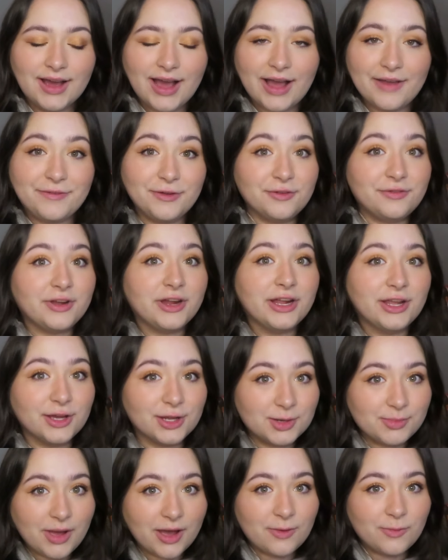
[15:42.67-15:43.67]
I feel very
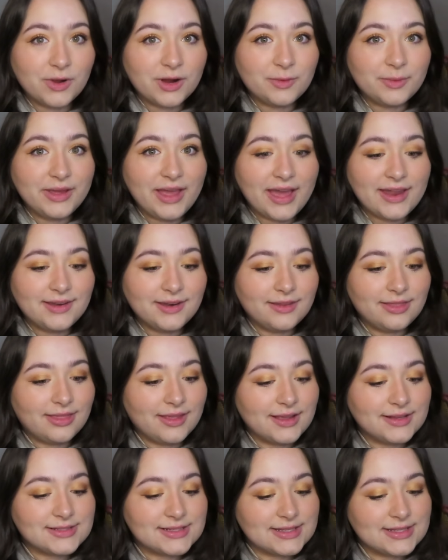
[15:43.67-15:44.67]
good about where we ended
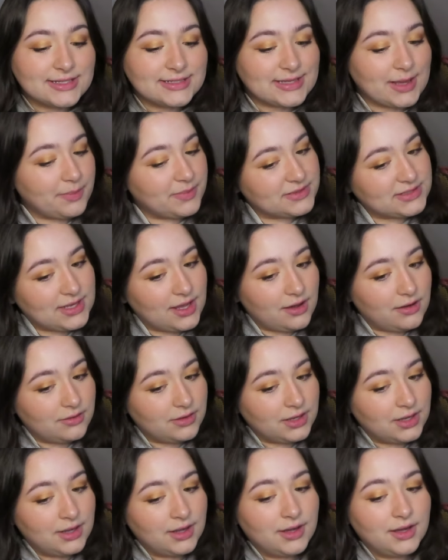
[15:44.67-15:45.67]
things in this
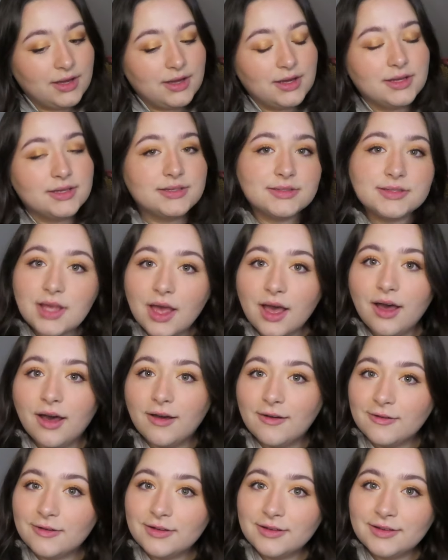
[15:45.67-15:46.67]
episode.
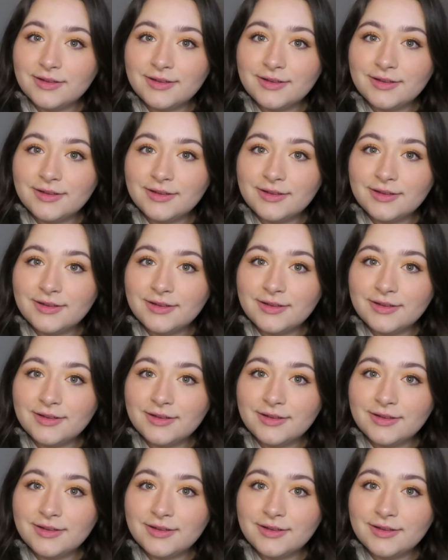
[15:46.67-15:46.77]
So,